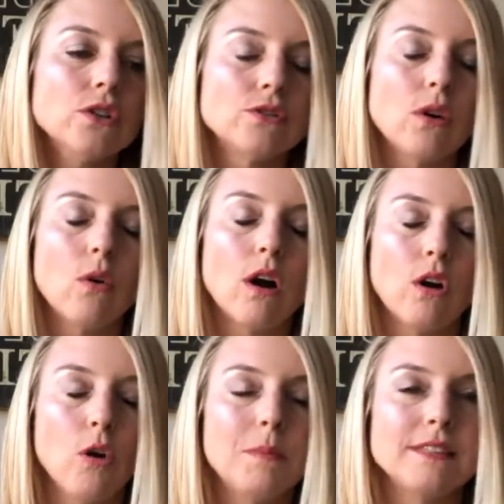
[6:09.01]
So our
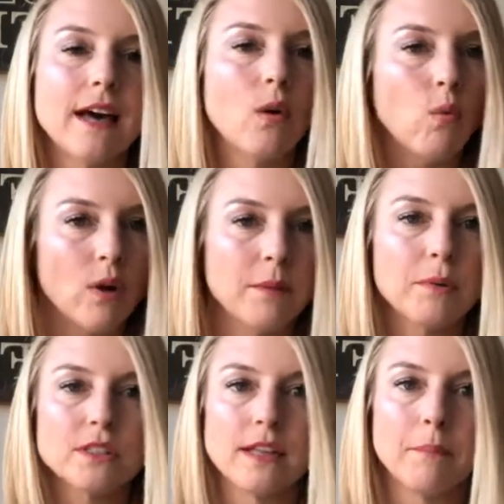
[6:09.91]
hope is that
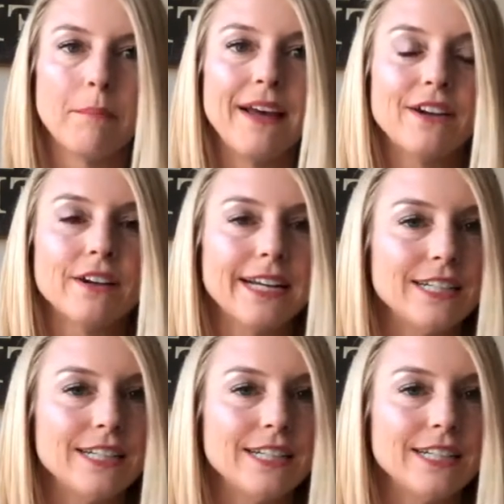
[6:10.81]
1% better